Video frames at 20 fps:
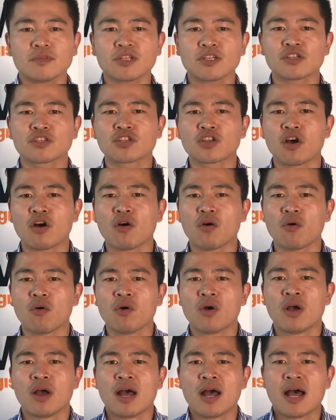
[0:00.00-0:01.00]

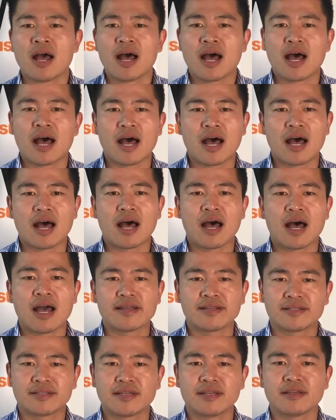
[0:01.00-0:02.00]
So
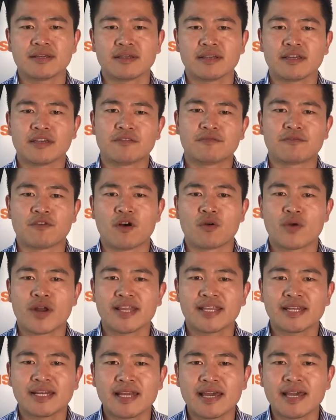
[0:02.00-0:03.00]
I think if
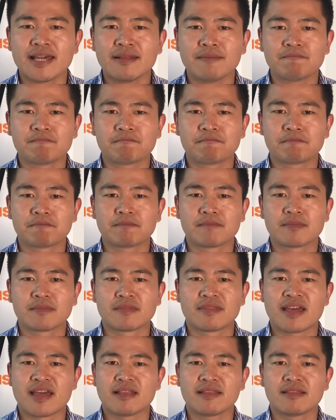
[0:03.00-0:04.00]
already late,
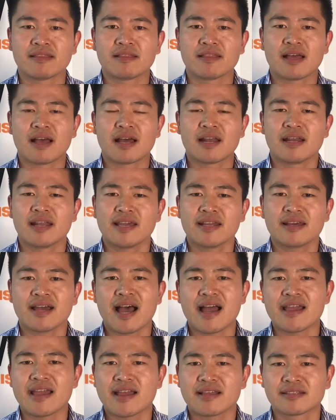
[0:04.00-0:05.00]
then a late
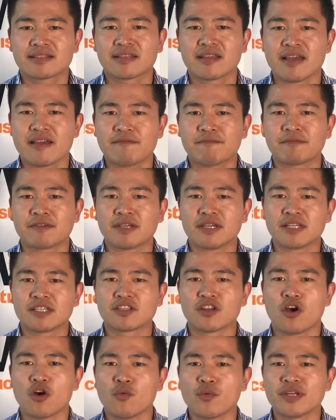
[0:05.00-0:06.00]
ISF
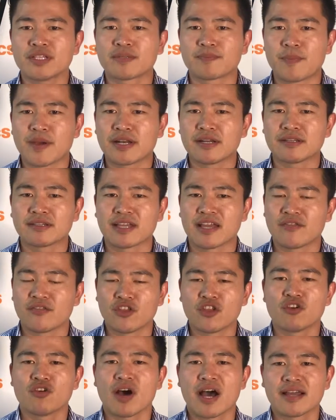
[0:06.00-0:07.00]
is always better than
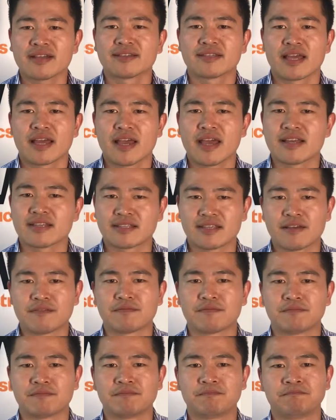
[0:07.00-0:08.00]
no ISF.
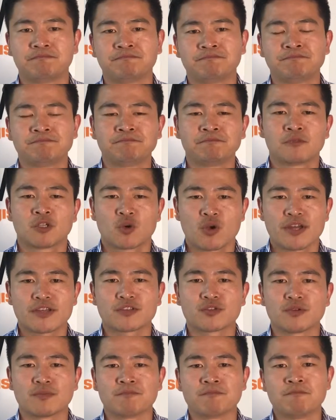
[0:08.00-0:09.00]

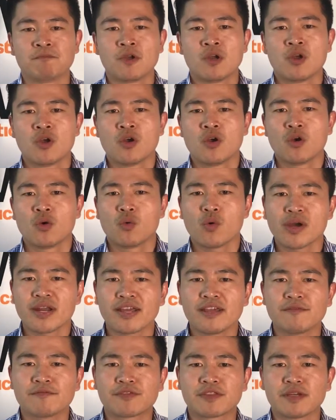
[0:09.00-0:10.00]
Question: what
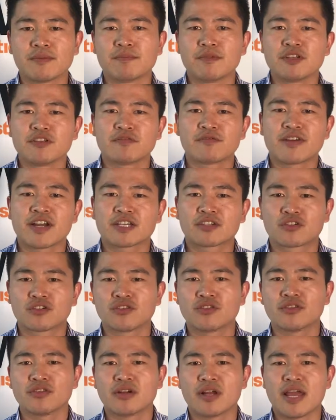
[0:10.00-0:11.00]
if the
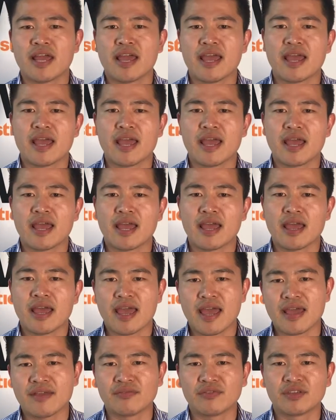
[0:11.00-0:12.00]
manufacturer
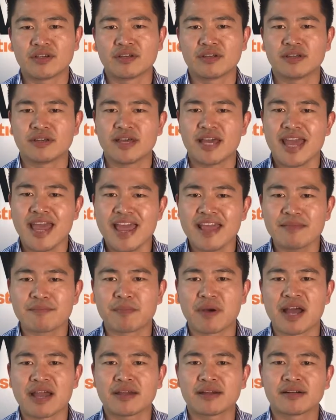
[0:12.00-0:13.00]
and the end
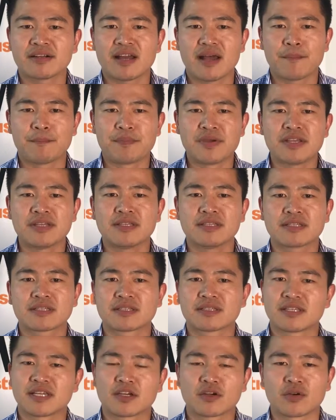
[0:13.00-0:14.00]
buyer are business
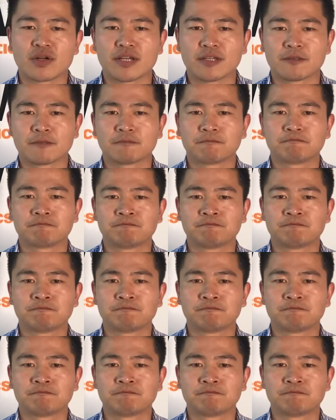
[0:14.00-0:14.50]
secret?